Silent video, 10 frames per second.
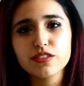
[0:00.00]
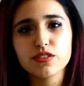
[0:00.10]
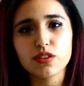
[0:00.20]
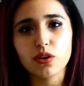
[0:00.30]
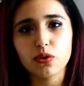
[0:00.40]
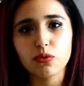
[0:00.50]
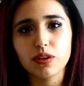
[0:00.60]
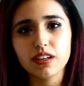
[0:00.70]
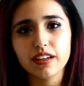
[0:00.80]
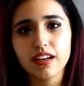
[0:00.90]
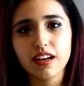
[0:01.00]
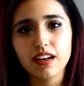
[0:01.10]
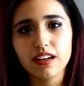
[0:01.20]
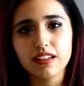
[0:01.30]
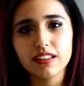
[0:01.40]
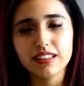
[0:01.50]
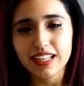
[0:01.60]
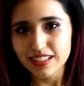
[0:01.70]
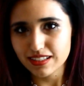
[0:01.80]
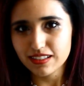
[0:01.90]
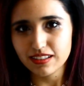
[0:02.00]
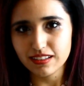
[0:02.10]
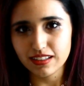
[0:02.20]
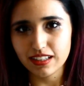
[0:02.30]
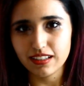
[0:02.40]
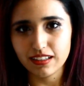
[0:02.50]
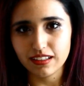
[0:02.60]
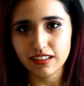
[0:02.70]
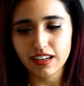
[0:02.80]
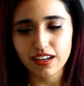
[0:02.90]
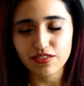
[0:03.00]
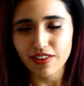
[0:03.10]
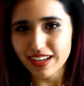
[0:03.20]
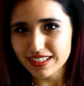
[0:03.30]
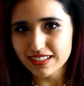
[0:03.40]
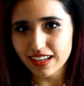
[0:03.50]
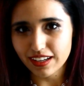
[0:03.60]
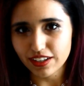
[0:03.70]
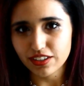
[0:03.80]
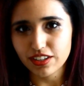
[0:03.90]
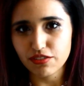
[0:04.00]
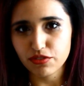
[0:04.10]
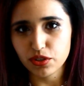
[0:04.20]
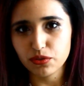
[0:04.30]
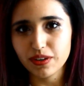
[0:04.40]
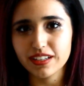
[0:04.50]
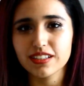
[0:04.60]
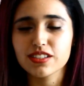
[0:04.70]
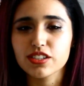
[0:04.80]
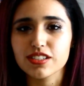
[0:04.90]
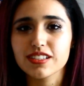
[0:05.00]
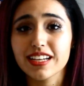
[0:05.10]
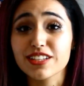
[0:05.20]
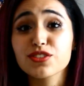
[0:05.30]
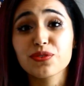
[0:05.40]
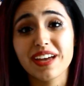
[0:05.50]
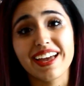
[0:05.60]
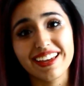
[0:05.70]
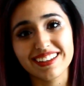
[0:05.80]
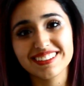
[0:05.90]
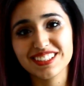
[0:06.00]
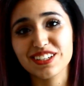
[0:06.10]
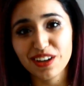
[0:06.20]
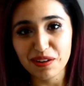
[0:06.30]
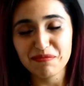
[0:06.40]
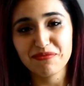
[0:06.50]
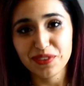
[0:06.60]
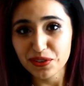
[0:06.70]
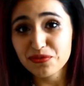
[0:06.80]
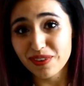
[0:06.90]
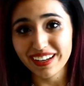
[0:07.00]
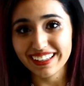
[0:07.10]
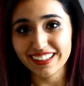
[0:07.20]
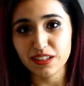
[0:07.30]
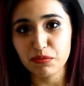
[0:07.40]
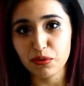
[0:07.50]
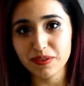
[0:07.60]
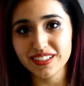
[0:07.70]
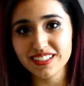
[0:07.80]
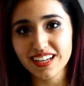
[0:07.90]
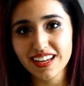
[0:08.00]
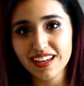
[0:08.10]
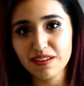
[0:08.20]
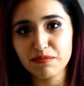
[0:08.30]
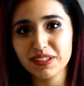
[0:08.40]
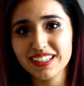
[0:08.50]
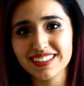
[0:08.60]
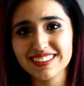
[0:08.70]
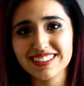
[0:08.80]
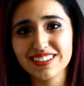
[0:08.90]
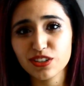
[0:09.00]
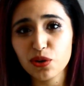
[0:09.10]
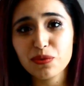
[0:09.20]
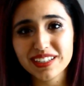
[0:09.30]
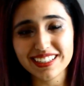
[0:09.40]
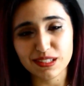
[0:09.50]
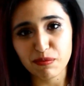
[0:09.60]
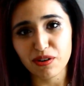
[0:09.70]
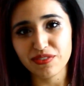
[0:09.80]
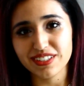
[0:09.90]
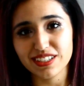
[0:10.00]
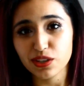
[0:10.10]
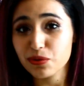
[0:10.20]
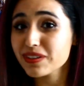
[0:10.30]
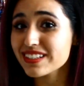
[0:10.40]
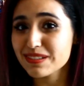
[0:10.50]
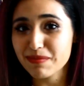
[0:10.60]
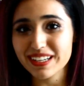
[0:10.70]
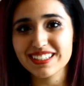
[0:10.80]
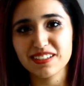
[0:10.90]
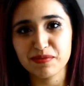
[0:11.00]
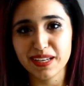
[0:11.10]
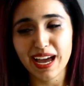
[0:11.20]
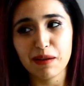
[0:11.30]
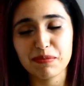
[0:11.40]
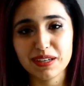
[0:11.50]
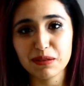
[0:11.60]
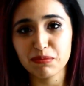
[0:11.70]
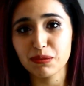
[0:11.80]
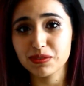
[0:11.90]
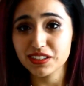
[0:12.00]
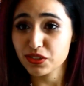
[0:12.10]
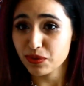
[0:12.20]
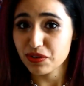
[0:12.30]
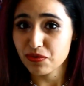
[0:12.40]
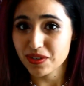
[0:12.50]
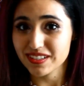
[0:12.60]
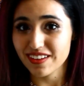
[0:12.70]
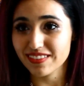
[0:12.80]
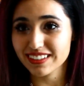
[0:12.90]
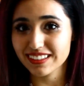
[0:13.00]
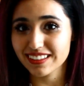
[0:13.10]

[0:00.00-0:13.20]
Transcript: So that's the advice I could give you. And it's okay to not feel fine at the moment, because no one is perfect and no one is meant to be happy and bubbly 24/7.